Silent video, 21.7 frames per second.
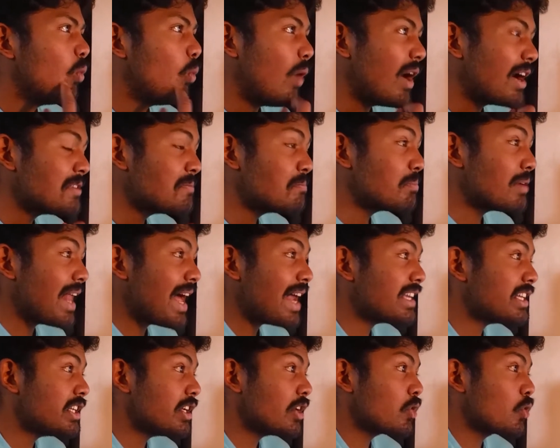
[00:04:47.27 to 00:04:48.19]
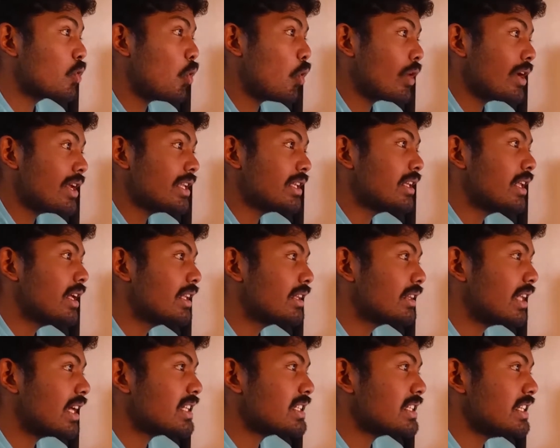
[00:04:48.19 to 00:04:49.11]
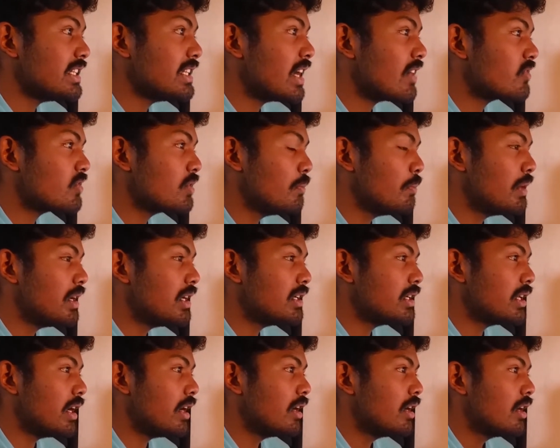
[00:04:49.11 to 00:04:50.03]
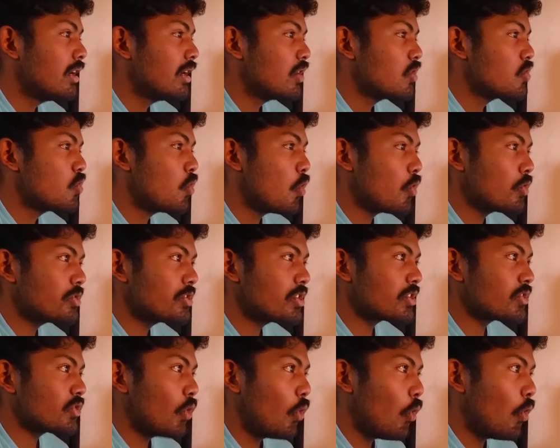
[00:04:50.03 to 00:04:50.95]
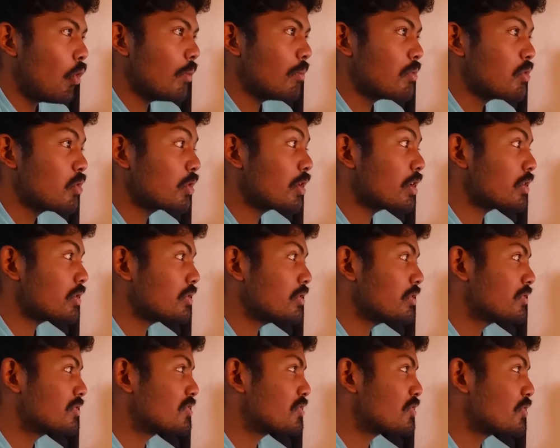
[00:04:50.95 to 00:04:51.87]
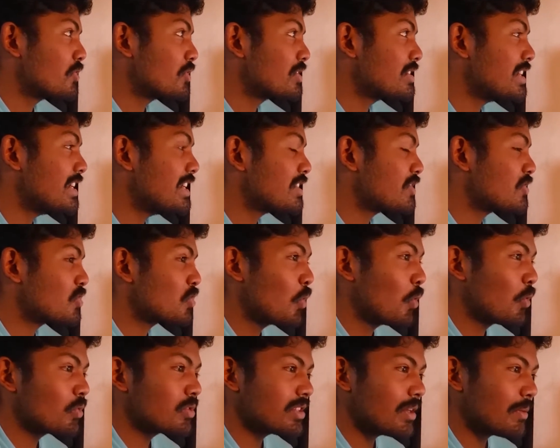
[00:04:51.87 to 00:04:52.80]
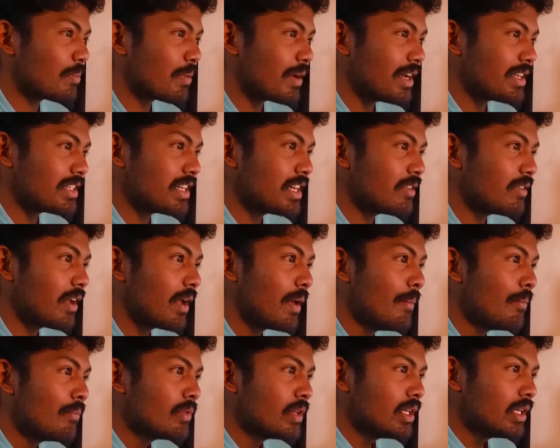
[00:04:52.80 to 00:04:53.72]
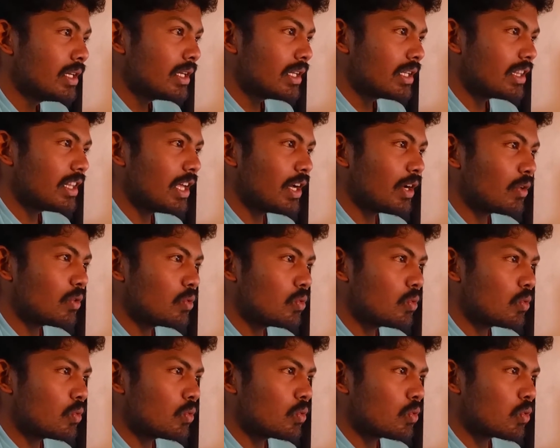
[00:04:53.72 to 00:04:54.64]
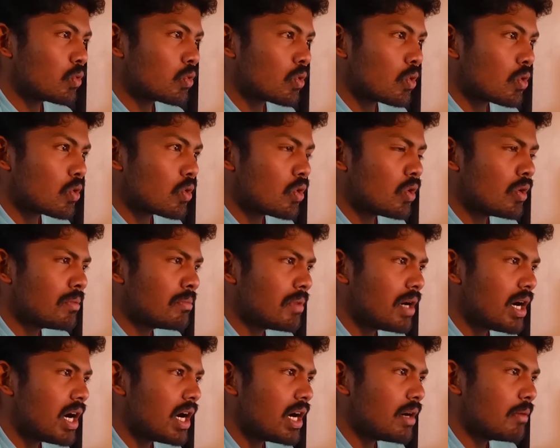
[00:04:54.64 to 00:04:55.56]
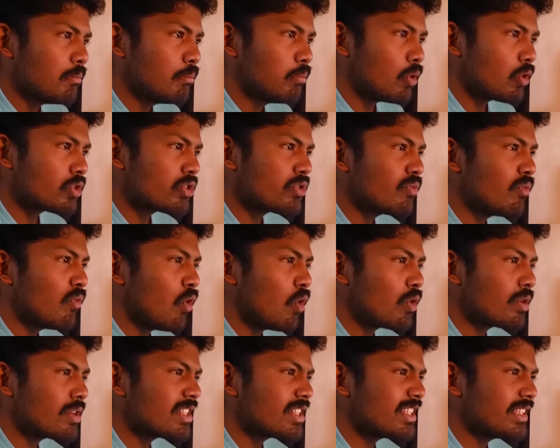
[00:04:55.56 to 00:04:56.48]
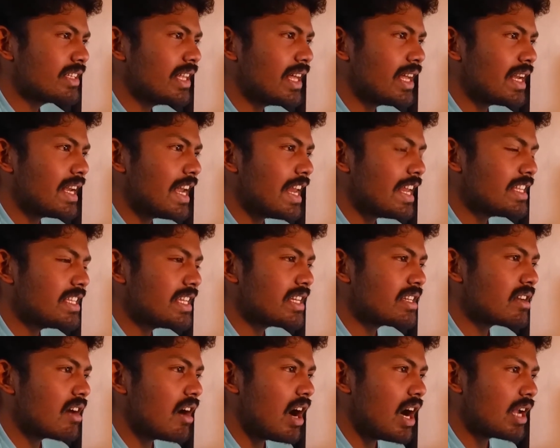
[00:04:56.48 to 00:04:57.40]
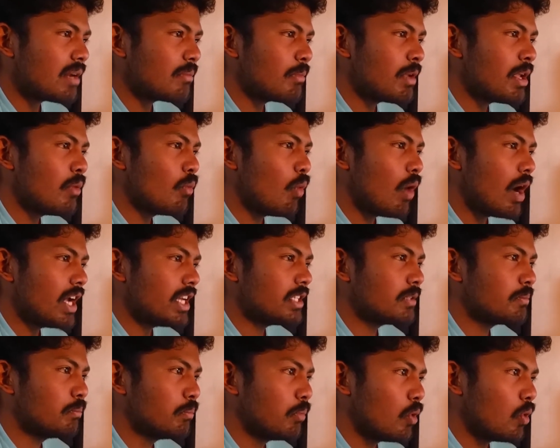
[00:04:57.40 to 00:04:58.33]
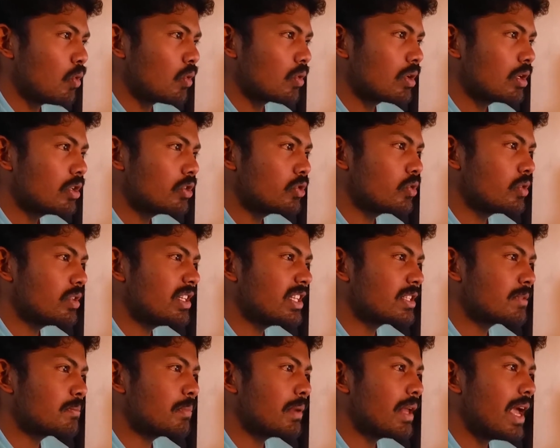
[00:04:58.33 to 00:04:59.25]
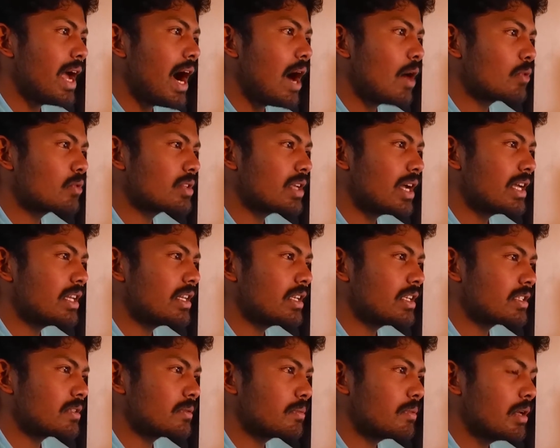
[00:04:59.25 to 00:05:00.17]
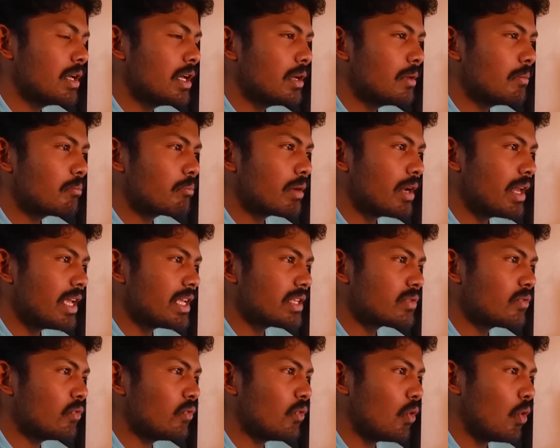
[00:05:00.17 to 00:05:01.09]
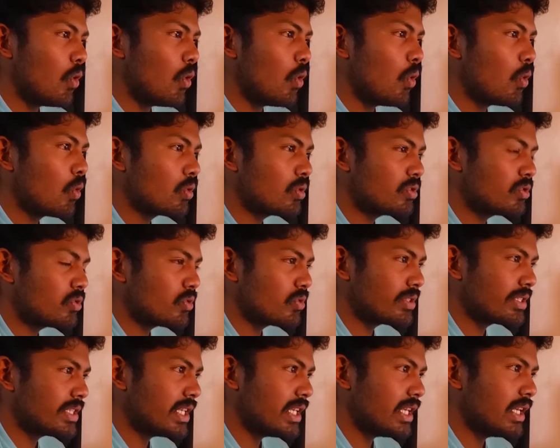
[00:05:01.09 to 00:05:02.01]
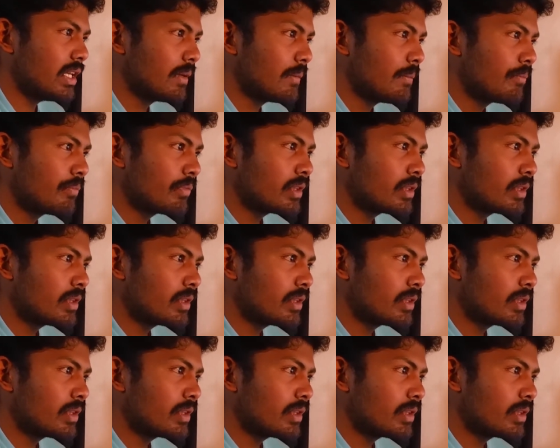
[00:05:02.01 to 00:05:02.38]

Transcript: One platinum coin? That's enough to build a gorgeous home. Look at Tsuru. She is so surprised. Anyway, the Kurokoma warned the legend army white boar to display outside his place for all to see.